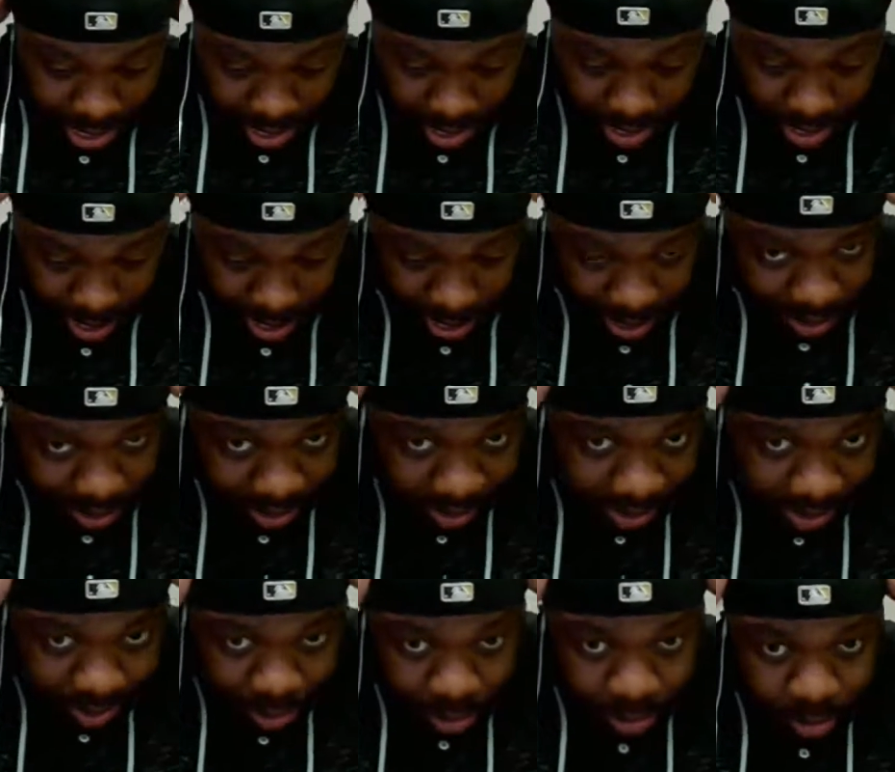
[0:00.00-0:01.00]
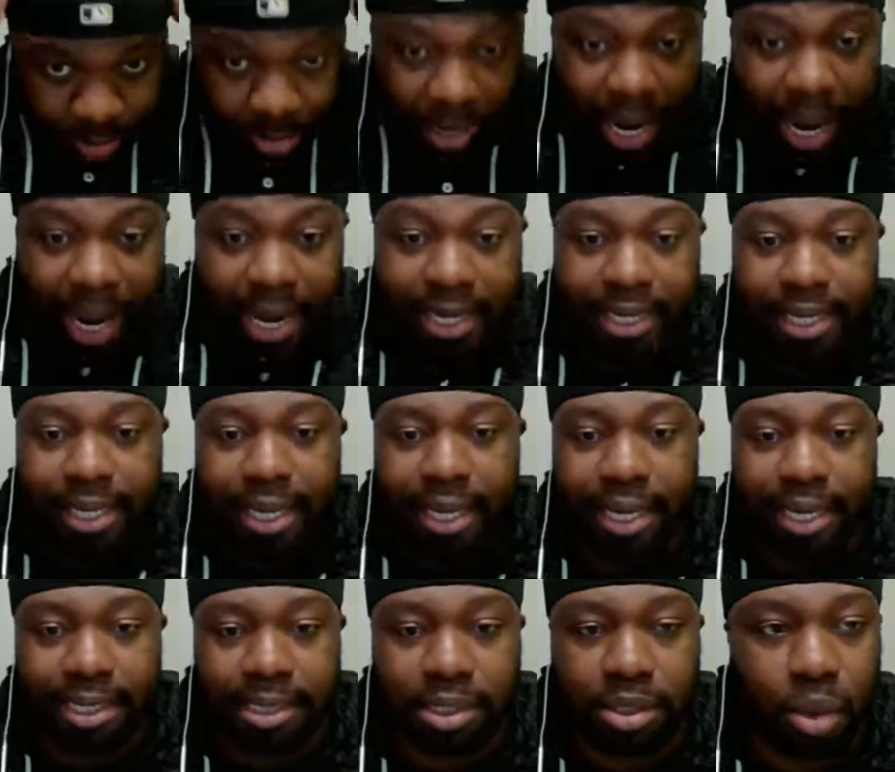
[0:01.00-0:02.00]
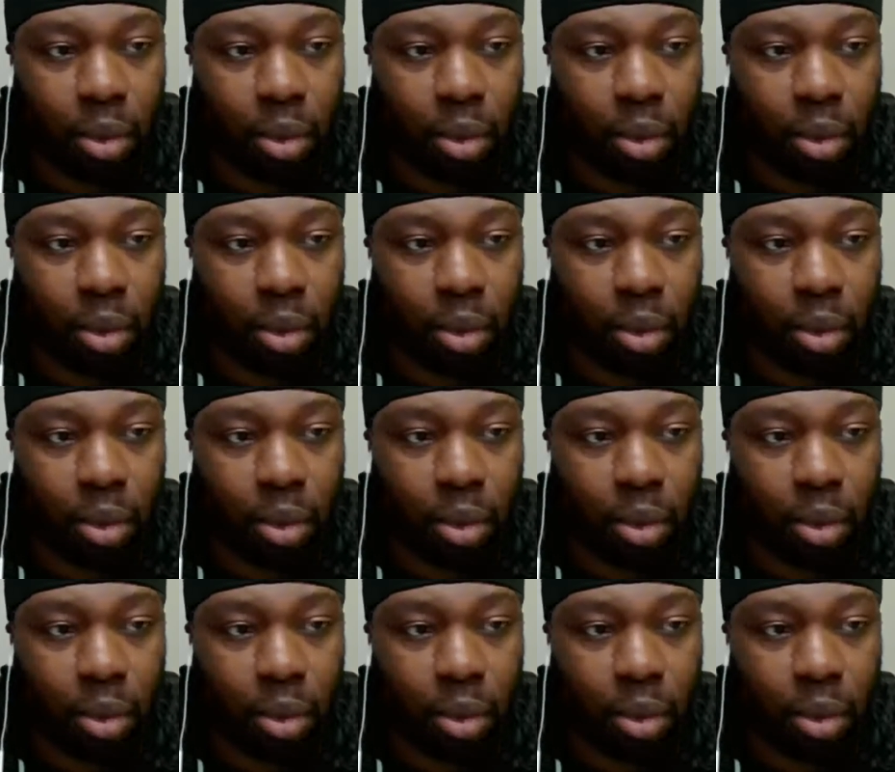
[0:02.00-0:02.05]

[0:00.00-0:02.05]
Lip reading: and I got a Lakers podcast